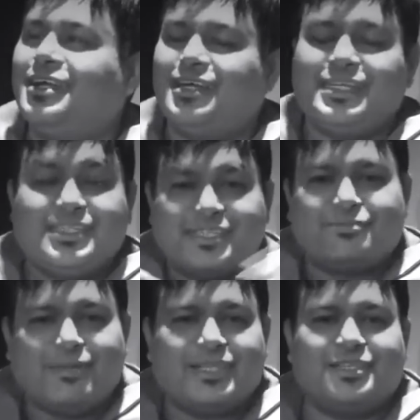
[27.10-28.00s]

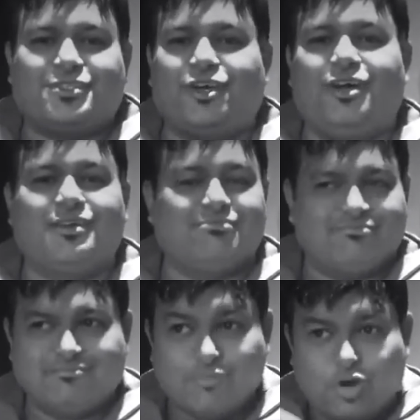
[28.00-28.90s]
he just made this
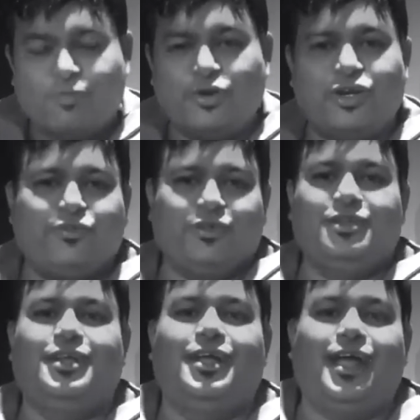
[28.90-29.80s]
song more
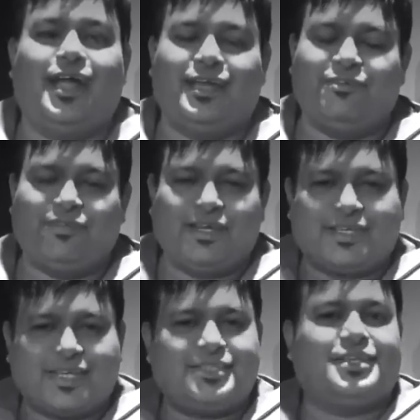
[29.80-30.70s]
beautiful and
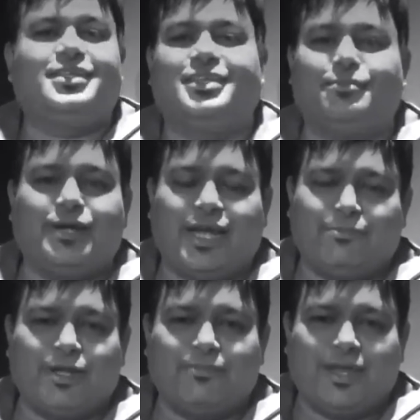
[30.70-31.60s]
fantastically
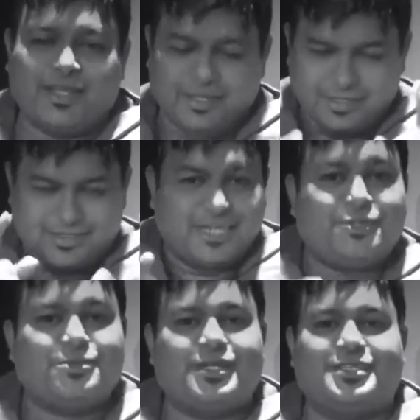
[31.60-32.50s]
sung by Arman Malik.
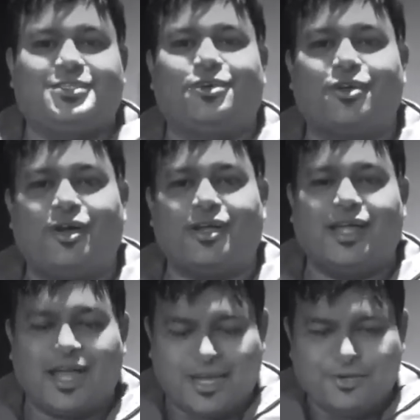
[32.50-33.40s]
Stay tuned at 6
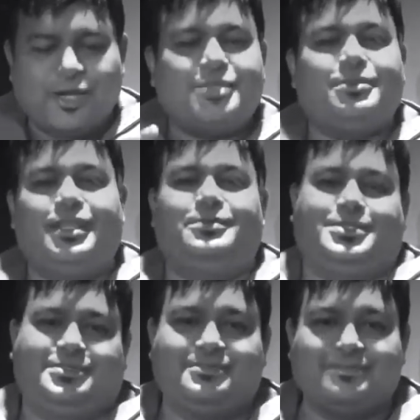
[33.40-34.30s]
o'clock and you guys
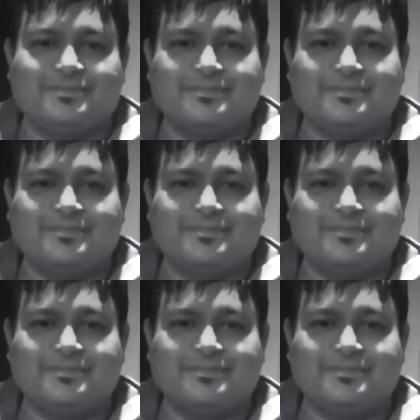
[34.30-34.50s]
will love it.